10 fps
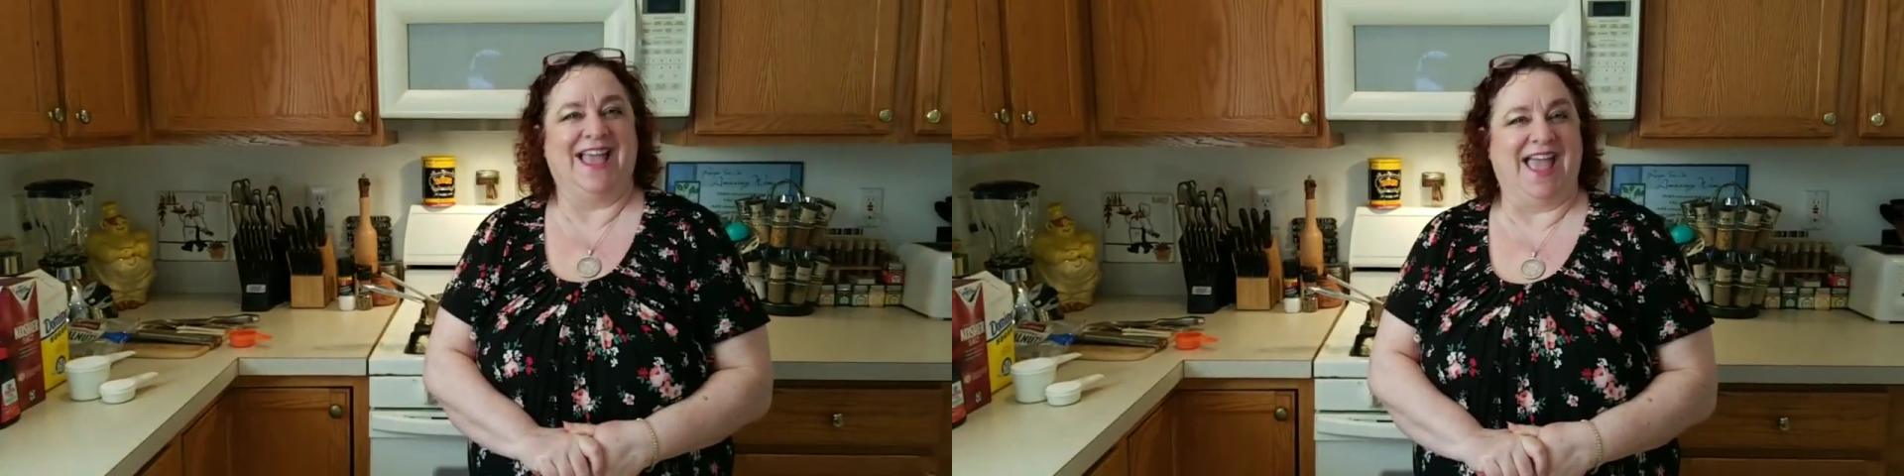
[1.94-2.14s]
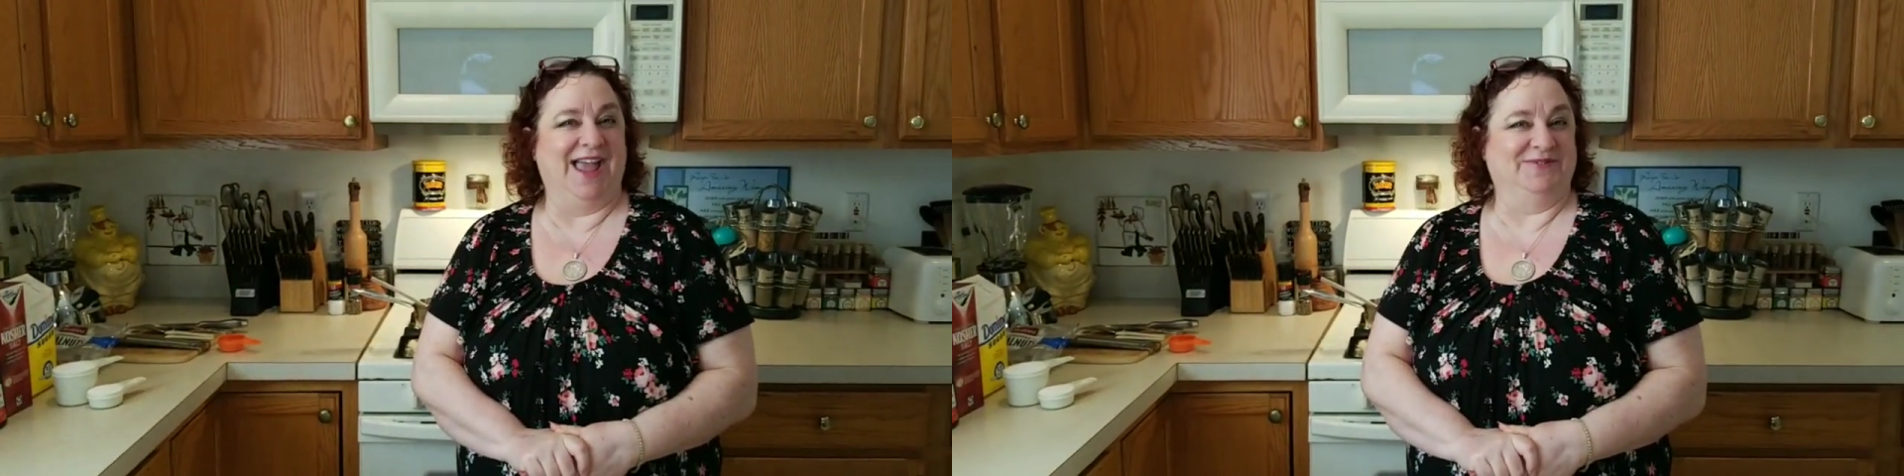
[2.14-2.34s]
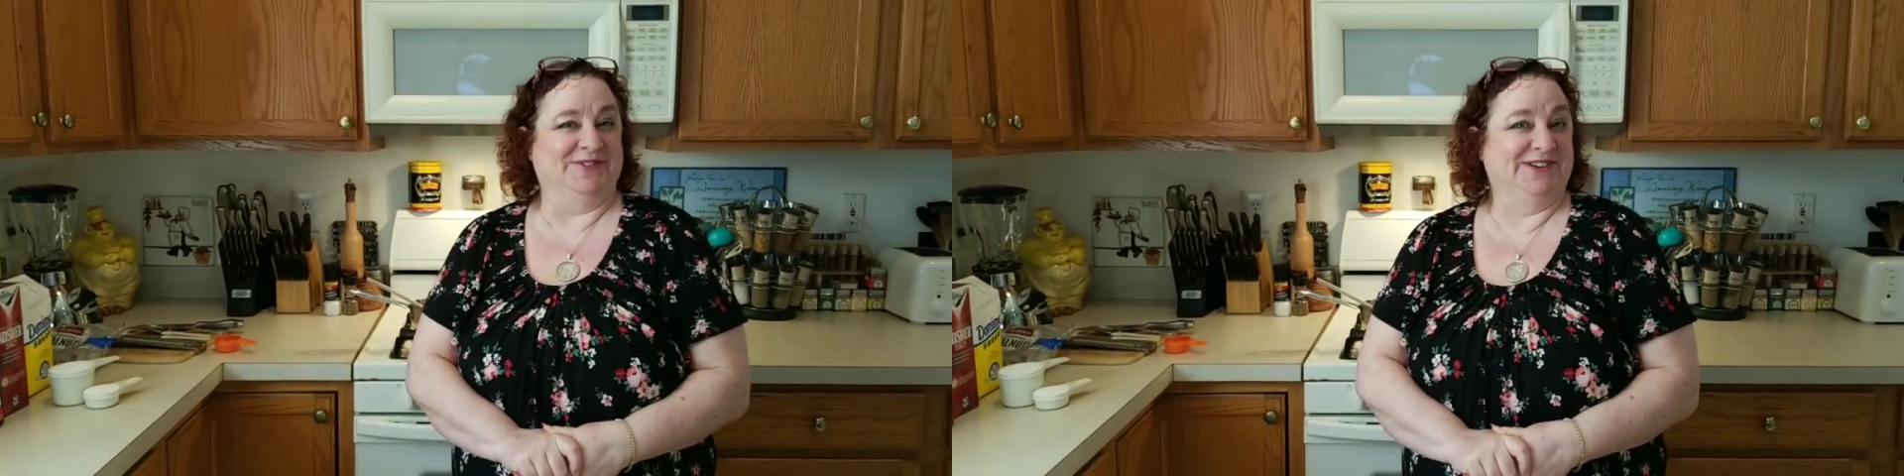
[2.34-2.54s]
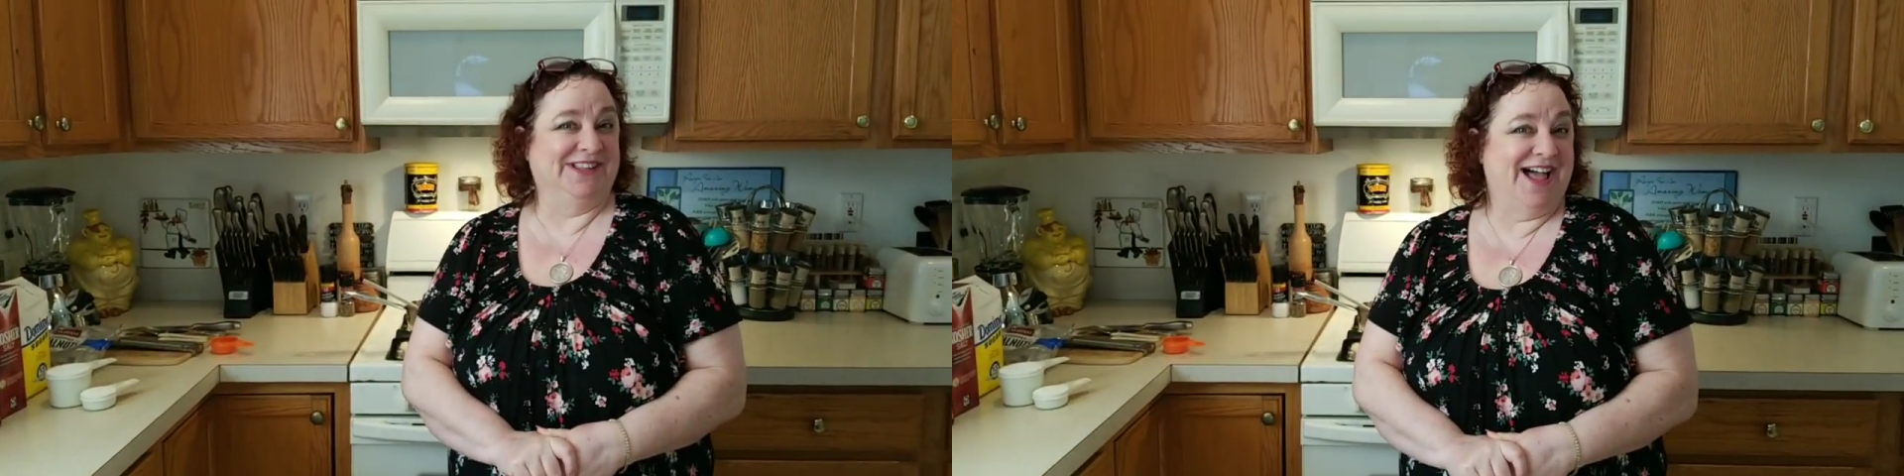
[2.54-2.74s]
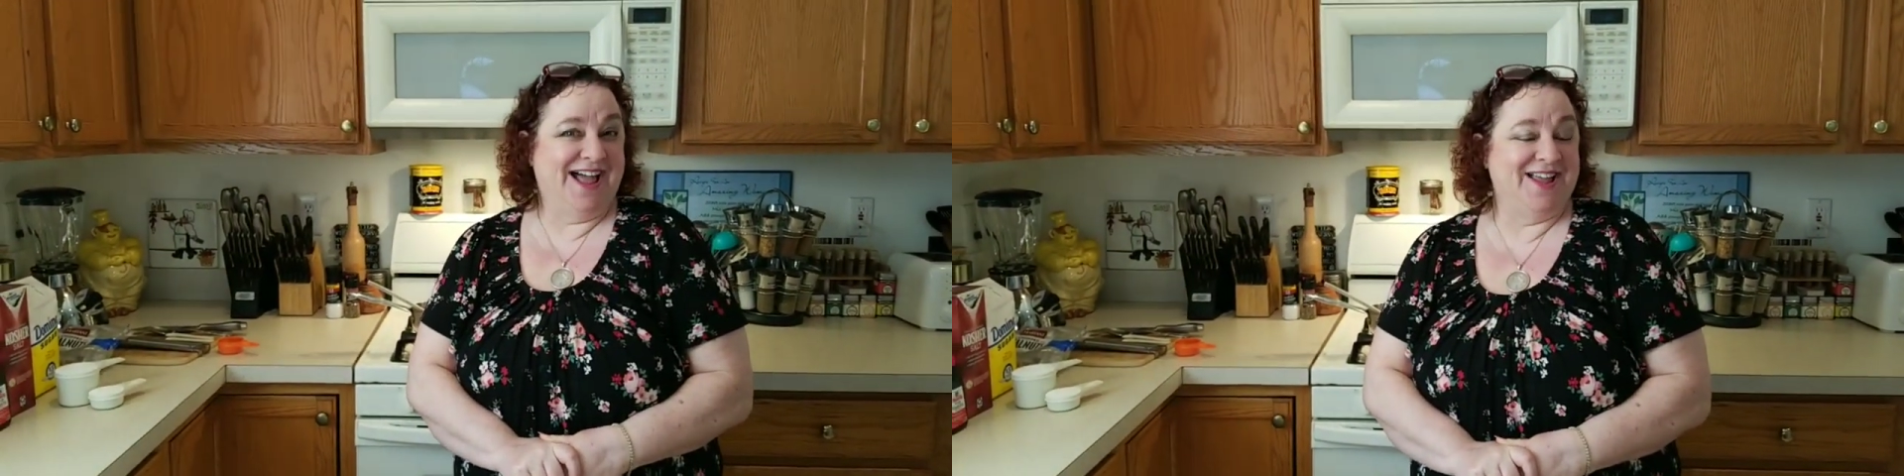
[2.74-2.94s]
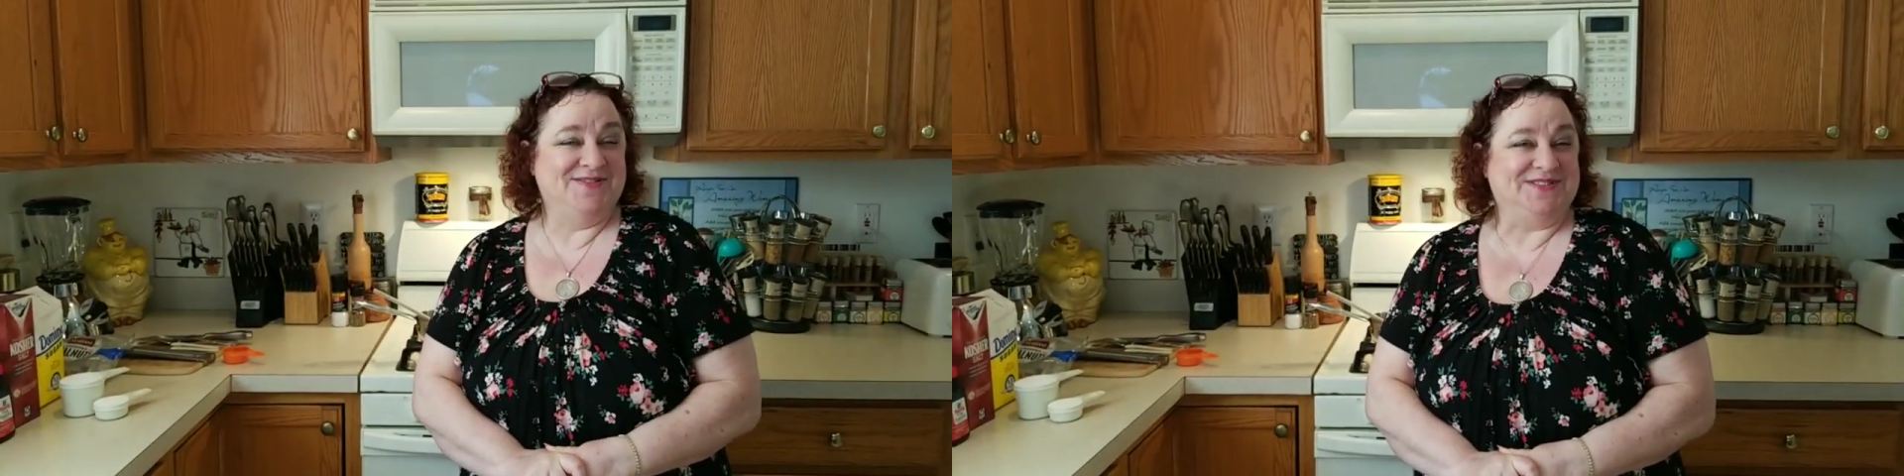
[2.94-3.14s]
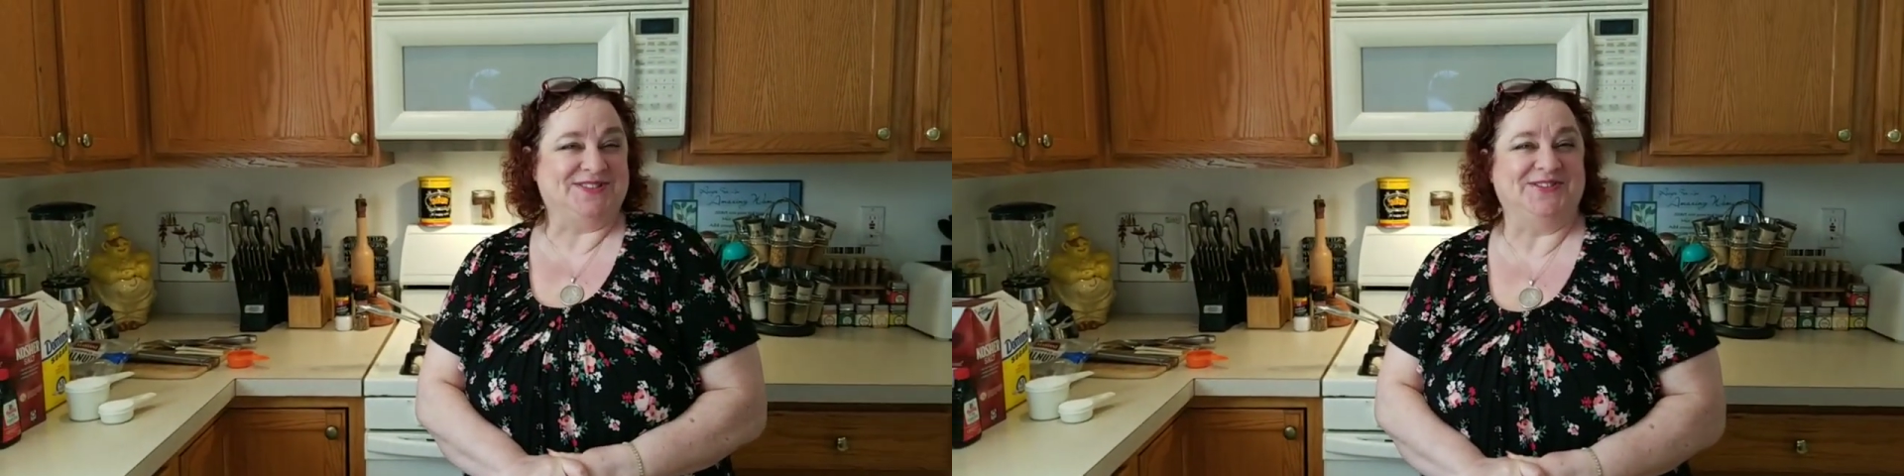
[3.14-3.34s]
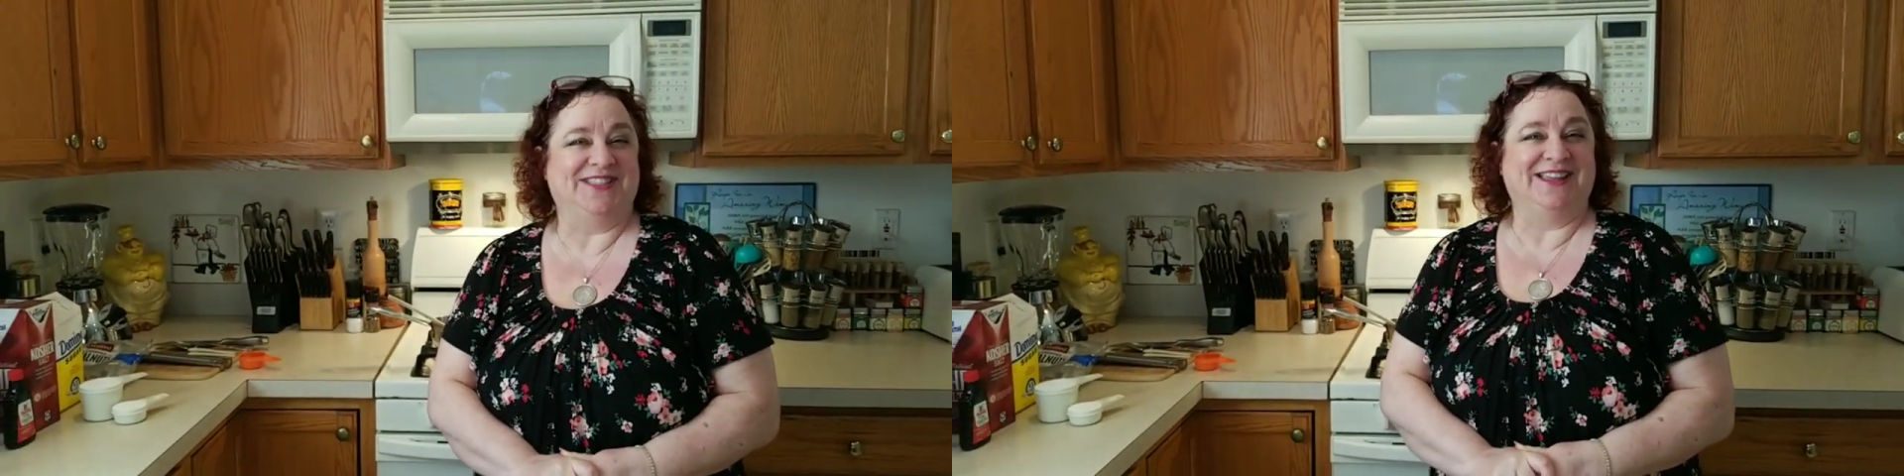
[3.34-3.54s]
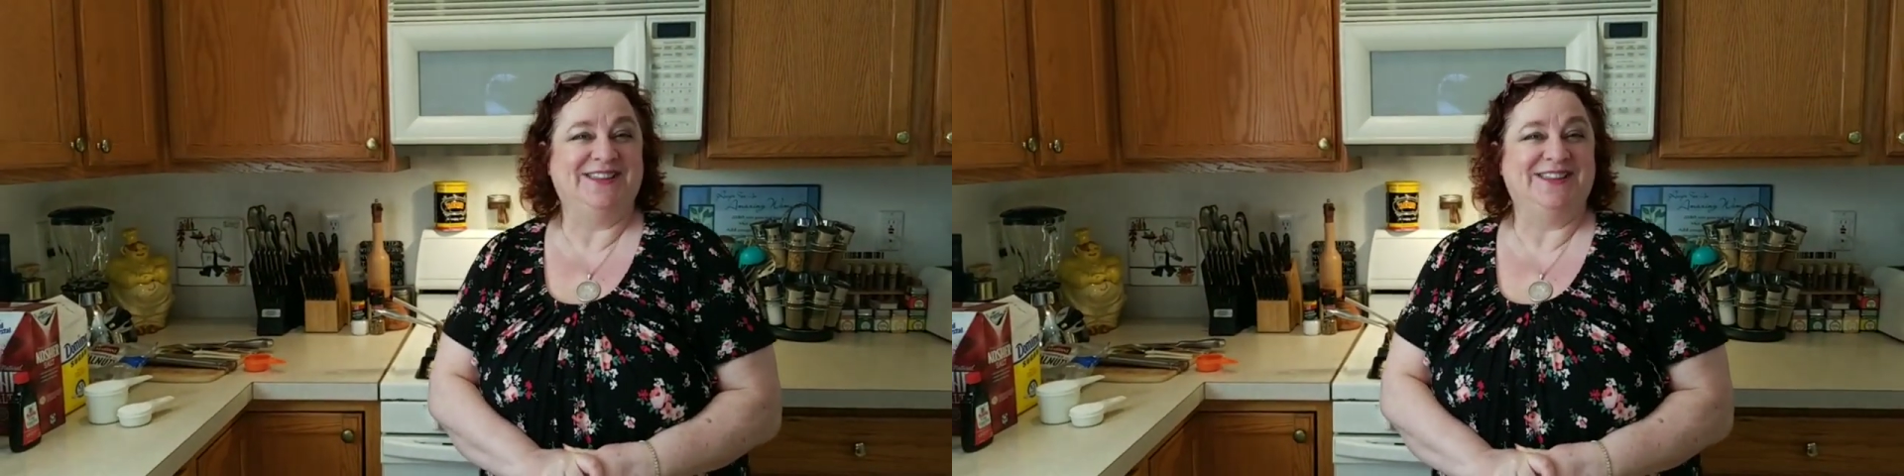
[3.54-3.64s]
And we're live, so thank